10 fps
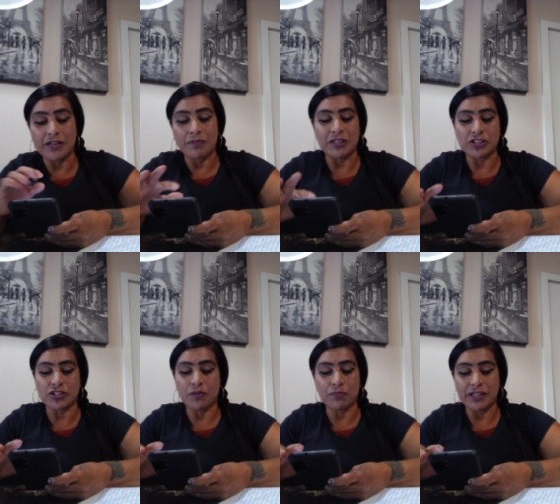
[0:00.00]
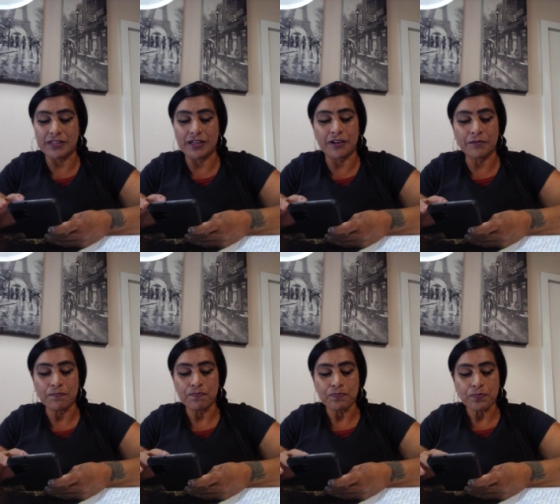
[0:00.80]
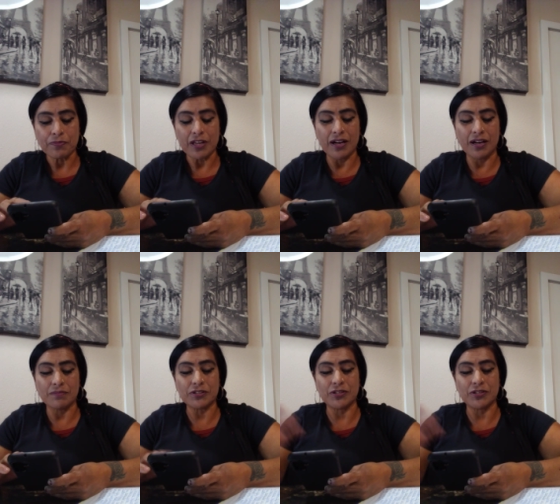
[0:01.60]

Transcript: I'm going to stop right there so